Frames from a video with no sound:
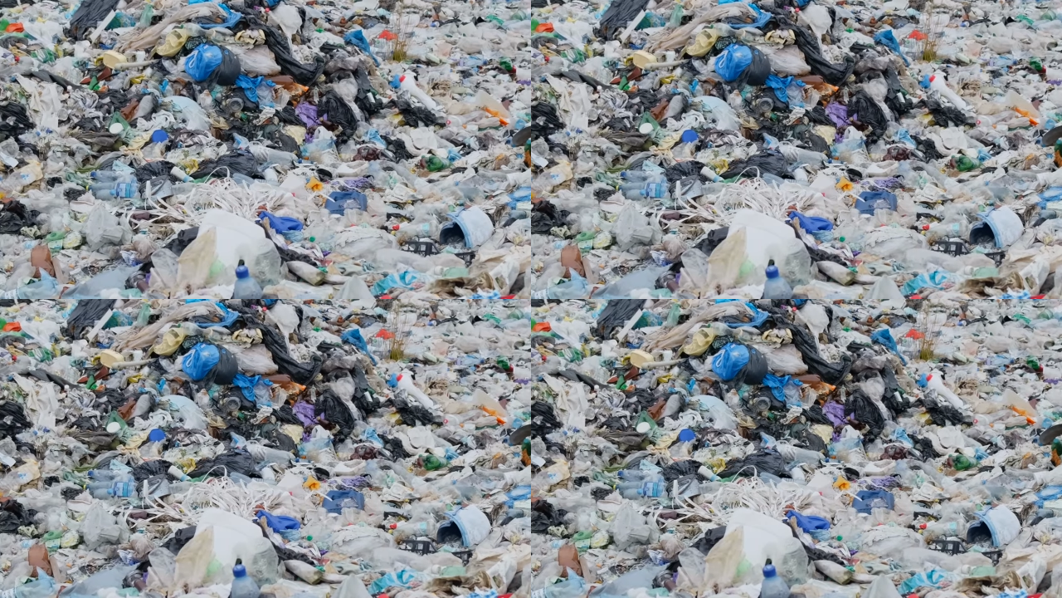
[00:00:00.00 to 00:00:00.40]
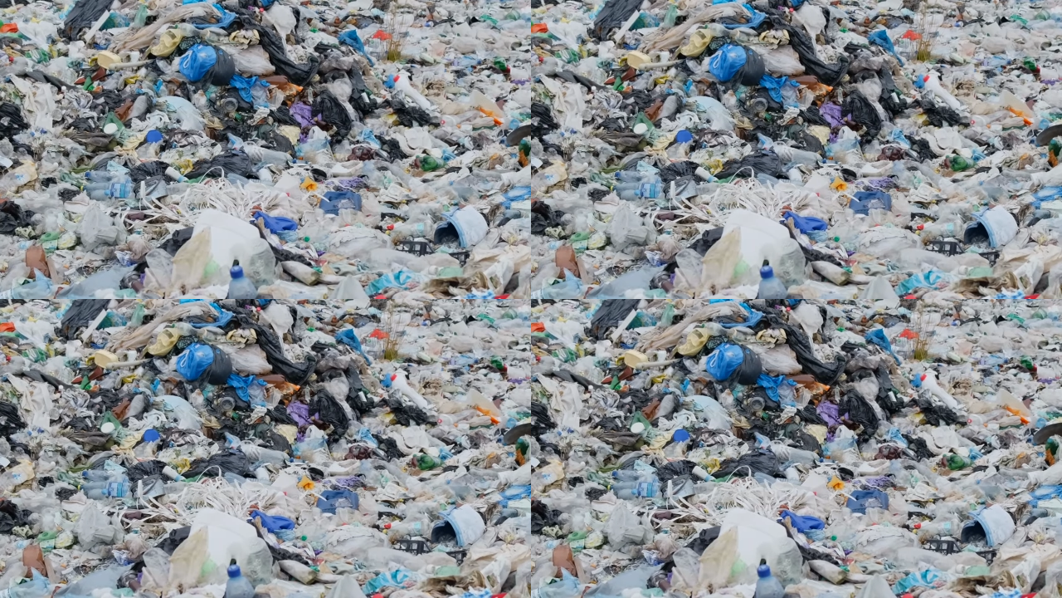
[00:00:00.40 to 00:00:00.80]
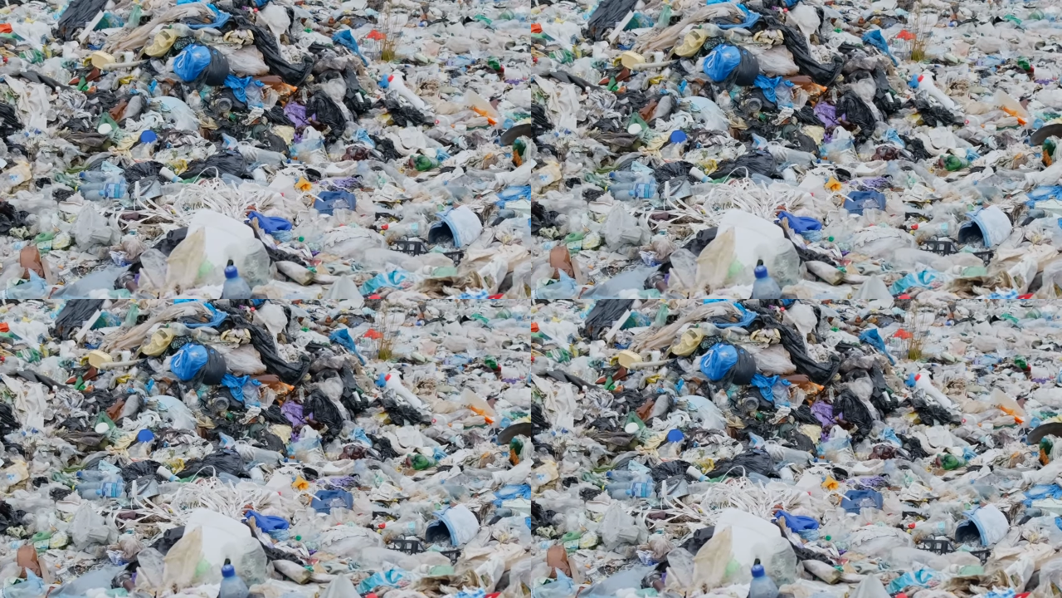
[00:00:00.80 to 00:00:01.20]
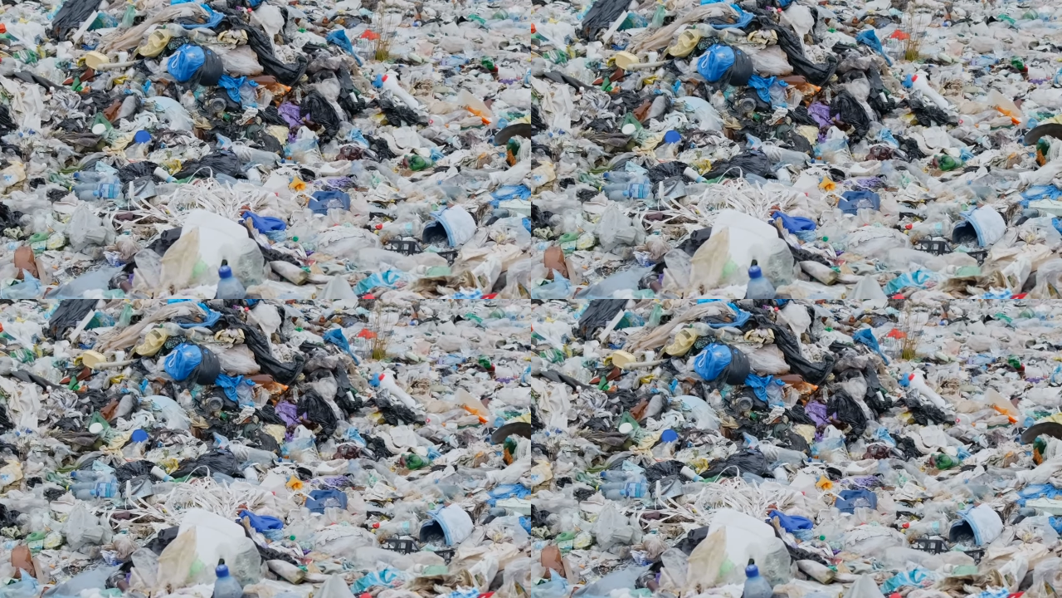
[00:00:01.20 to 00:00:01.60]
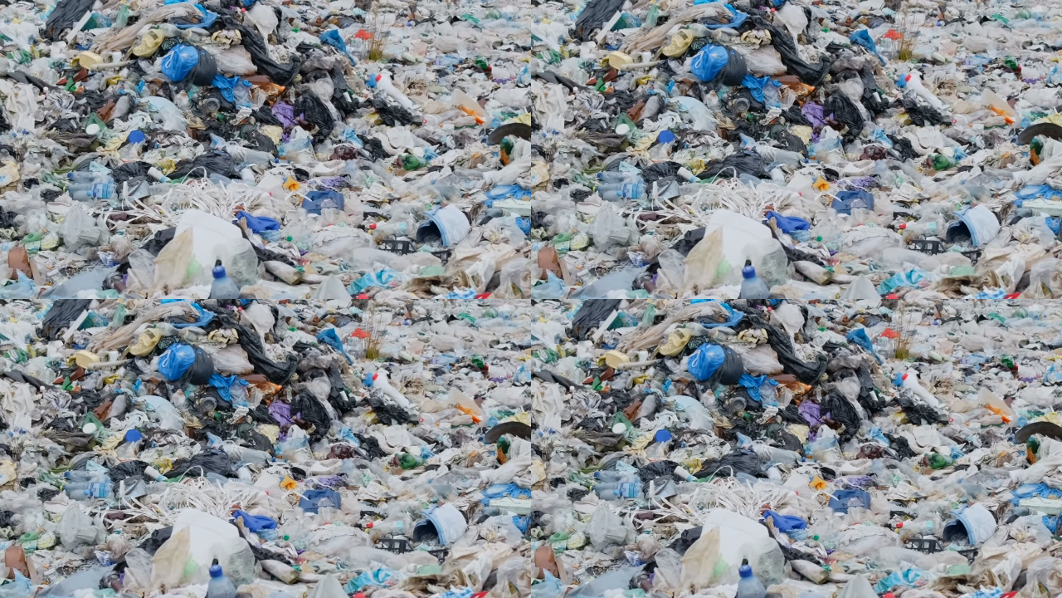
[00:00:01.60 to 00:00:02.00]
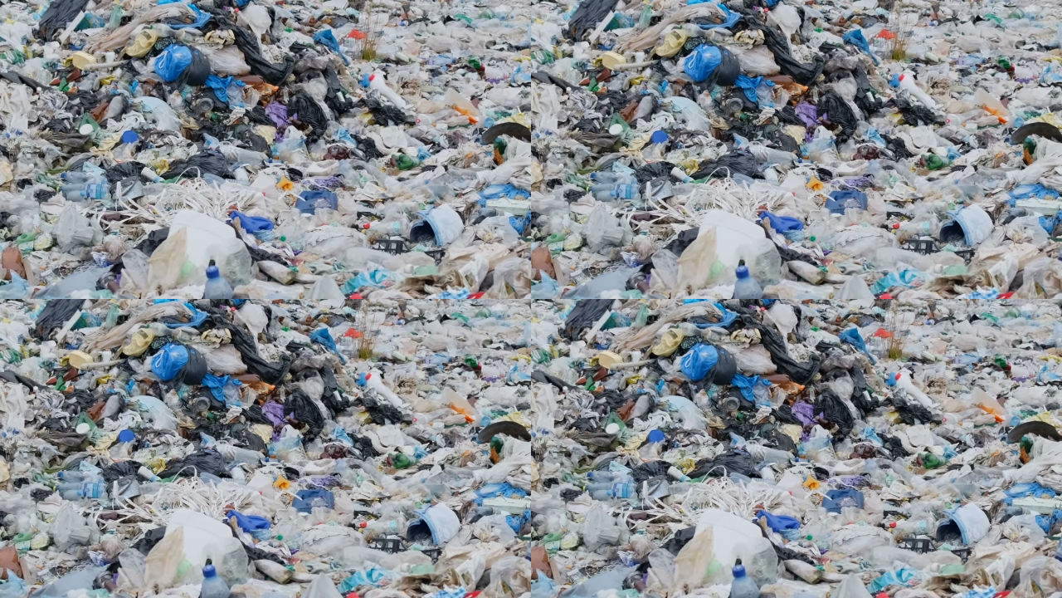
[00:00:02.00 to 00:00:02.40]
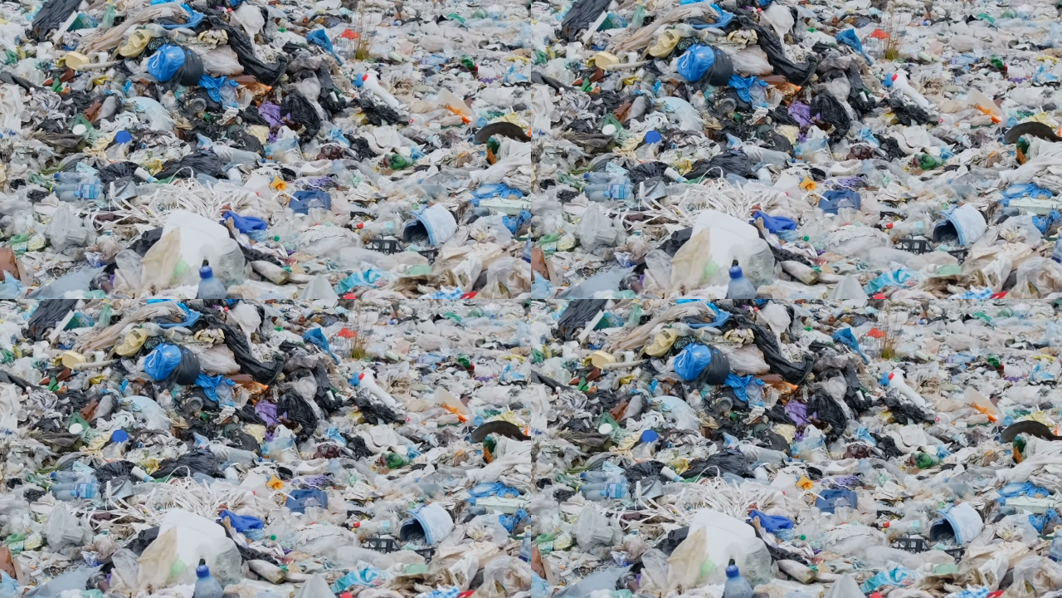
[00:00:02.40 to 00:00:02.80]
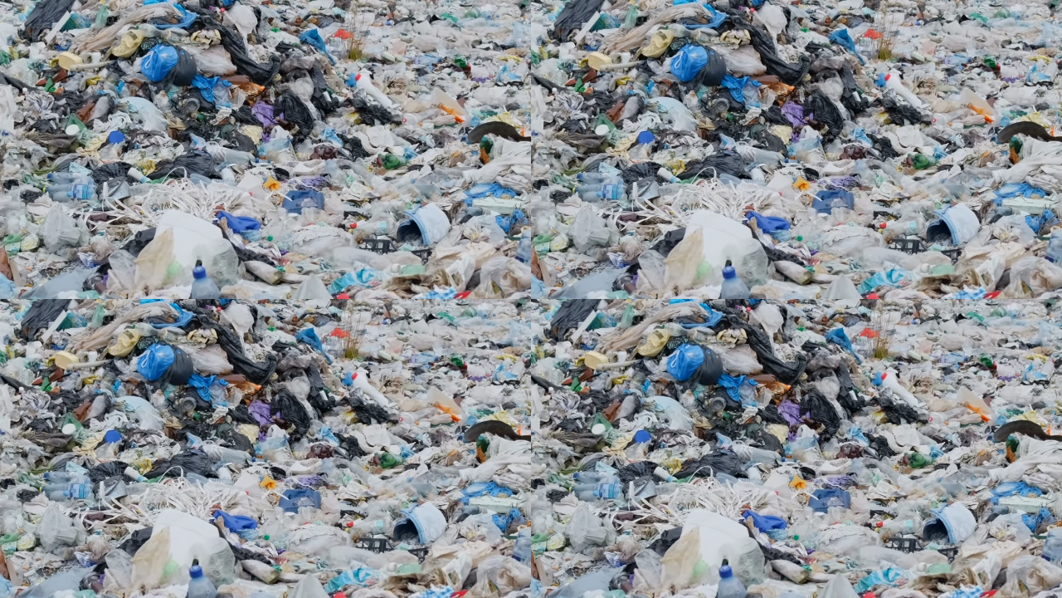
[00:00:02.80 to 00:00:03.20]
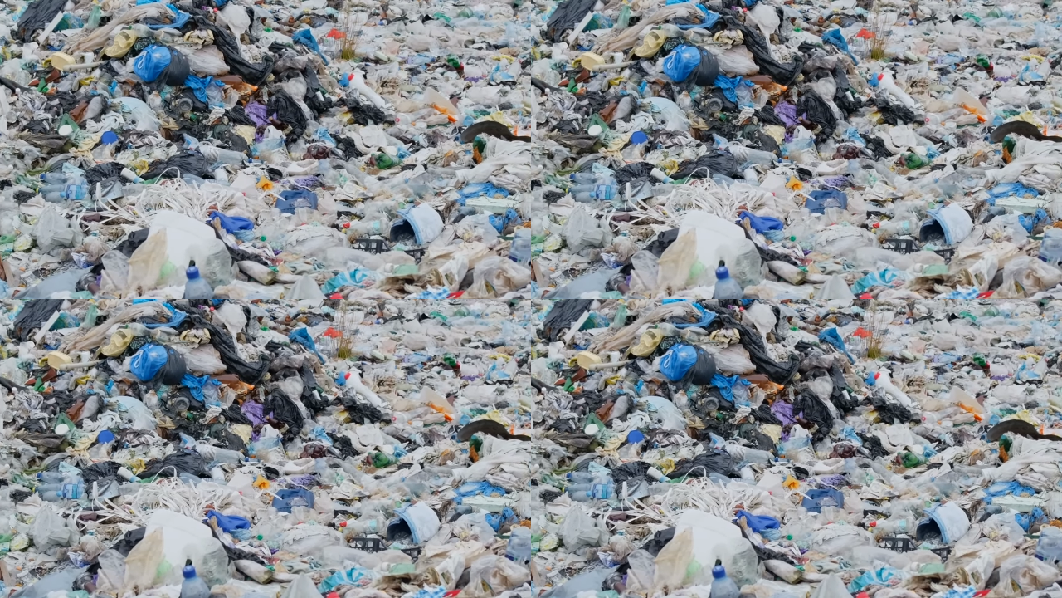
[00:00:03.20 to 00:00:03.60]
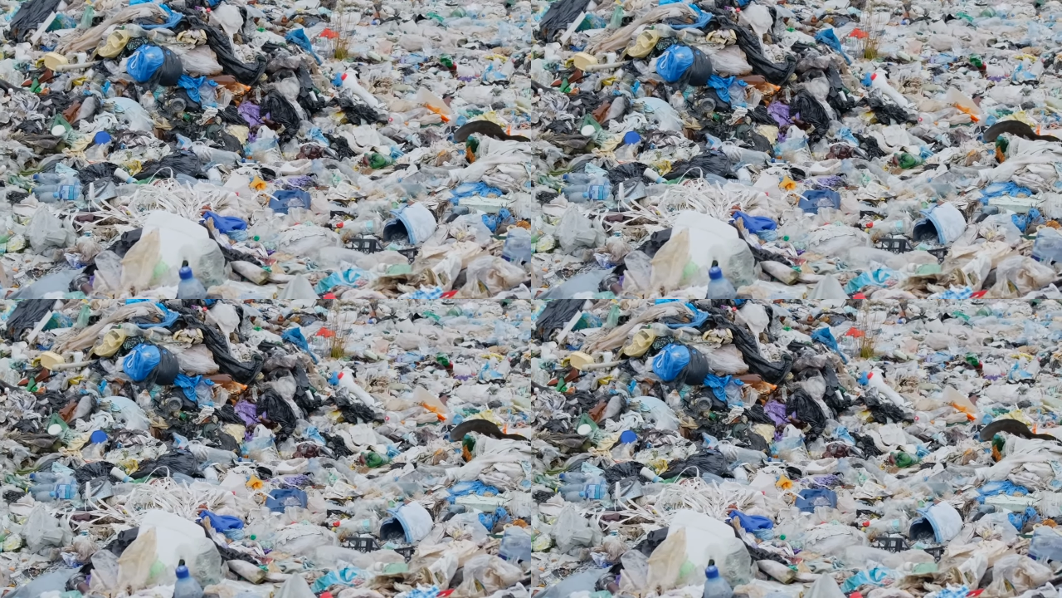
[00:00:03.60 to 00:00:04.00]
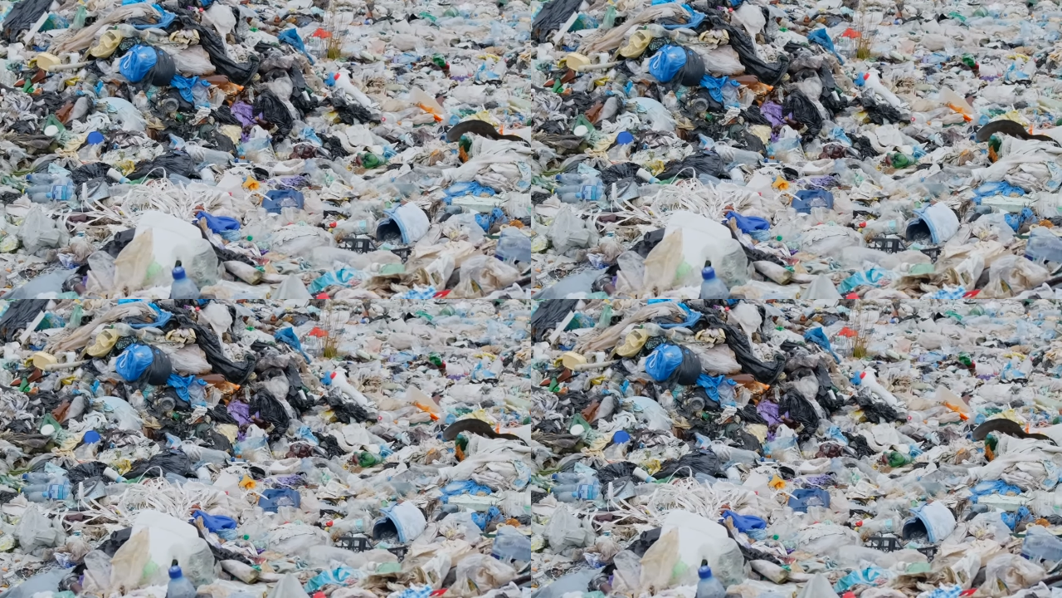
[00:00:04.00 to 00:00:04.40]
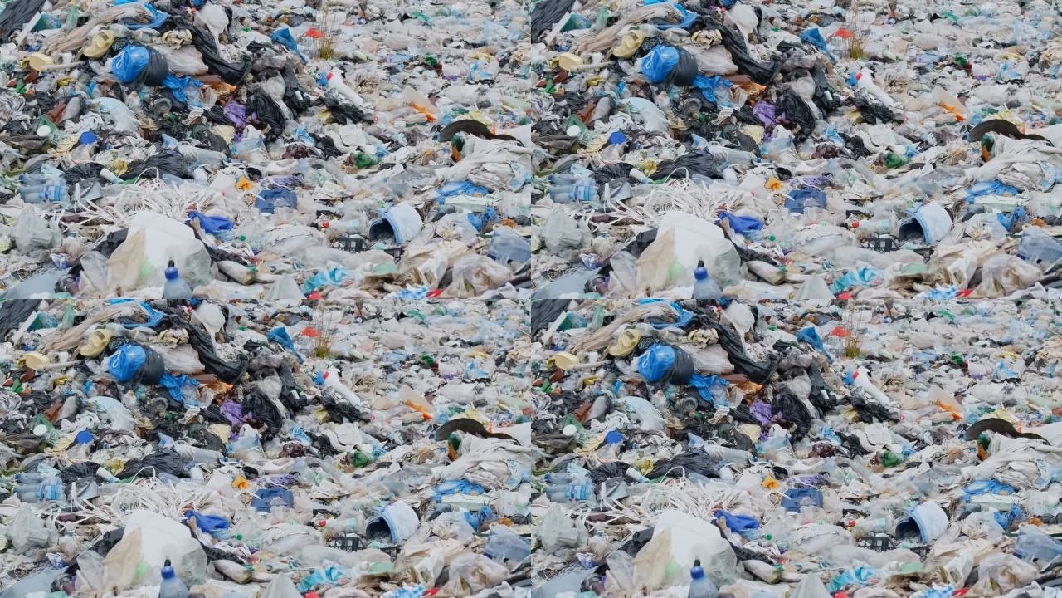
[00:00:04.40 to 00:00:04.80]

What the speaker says: [unreadable: no face in view]